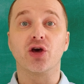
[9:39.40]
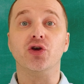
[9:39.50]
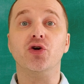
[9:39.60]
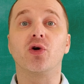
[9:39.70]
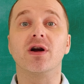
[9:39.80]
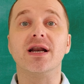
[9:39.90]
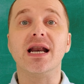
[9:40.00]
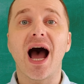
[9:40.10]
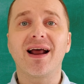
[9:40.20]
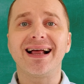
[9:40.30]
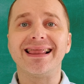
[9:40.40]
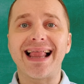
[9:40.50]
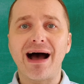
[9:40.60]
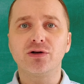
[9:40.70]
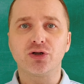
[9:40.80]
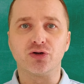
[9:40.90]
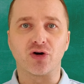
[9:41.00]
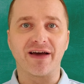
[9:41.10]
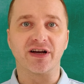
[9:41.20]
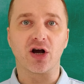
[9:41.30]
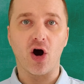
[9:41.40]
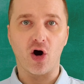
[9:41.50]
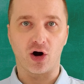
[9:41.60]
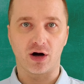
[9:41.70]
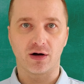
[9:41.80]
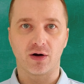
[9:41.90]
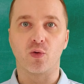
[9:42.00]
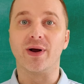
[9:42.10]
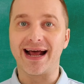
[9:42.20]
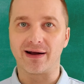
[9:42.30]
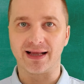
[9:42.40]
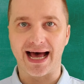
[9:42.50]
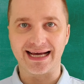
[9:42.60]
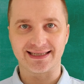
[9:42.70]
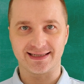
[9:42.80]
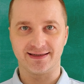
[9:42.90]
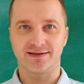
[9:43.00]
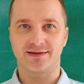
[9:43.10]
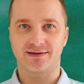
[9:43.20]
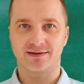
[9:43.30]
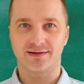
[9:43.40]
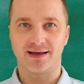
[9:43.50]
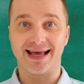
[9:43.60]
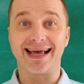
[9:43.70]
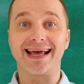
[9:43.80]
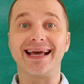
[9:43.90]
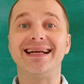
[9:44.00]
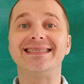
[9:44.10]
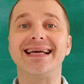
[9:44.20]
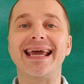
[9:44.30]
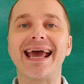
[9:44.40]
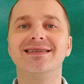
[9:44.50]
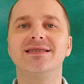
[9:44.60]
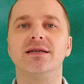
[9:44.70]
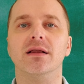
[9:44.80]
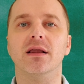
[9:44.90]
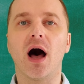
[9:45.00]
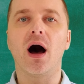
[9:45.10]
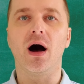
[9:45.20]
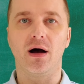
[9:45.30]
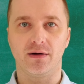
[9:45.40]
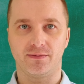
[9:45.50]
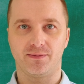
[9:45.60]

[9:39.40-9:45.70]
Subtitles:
You are not allowed to drive a car without a license. It is against the law.